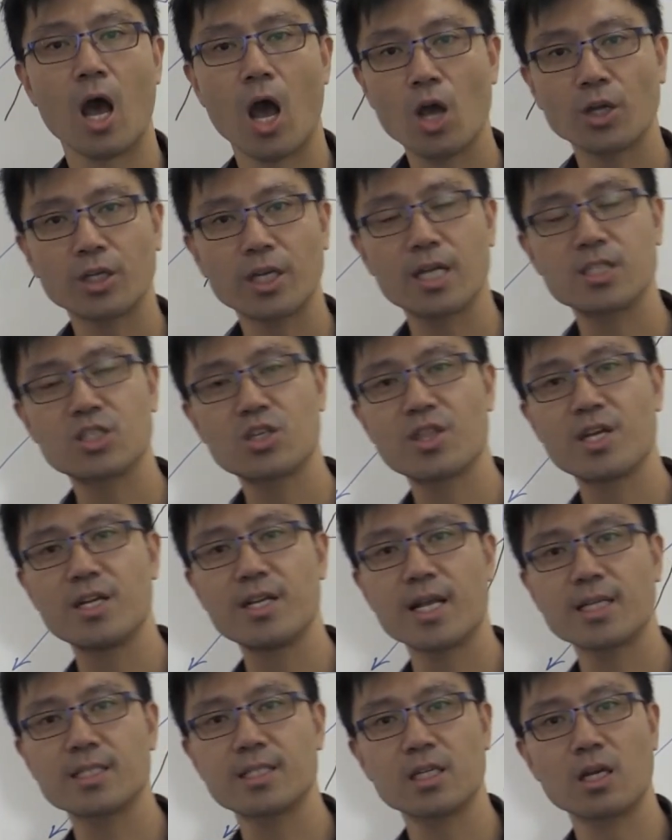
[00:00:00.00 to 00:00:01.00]
Okay, so the
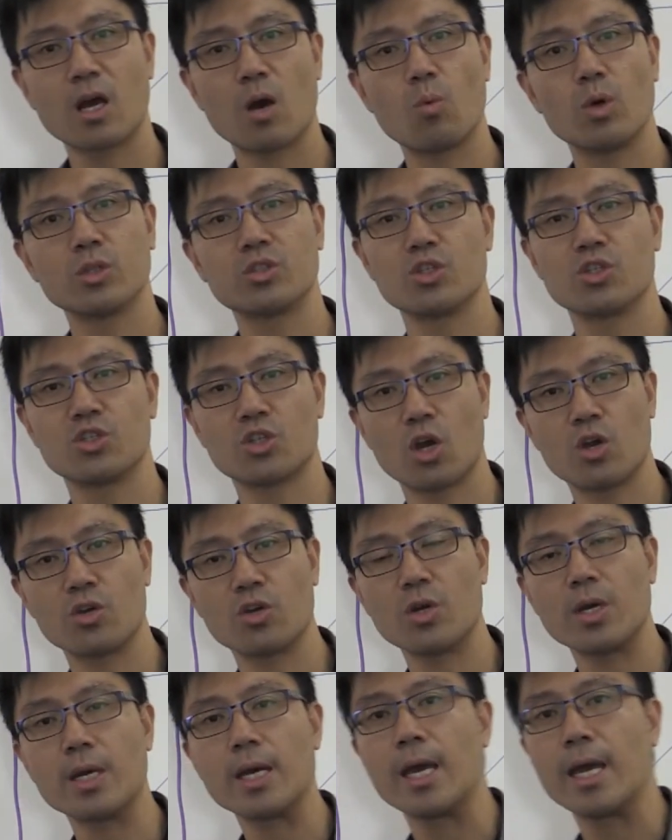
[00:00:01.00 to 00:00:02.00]
next thing I want to show
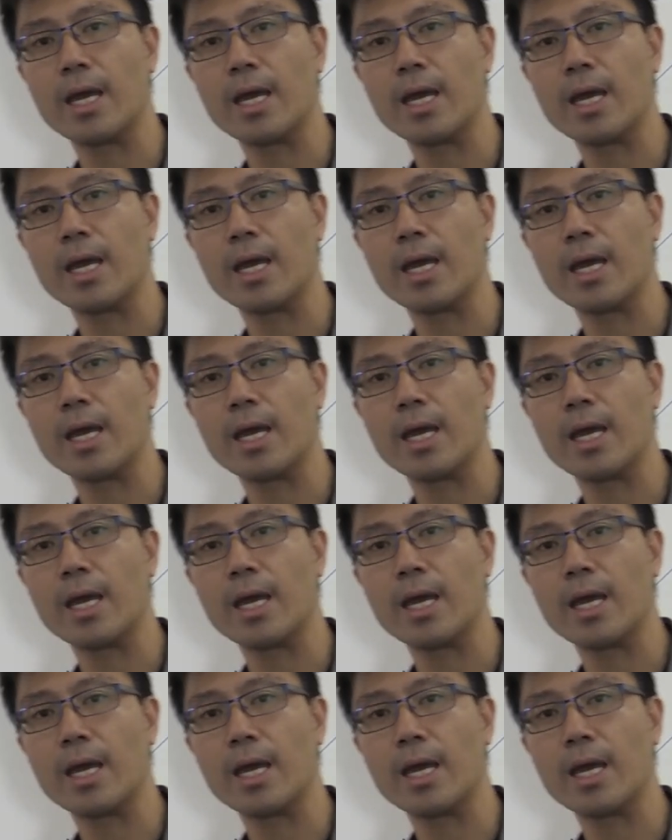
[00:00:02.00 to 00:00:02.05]
you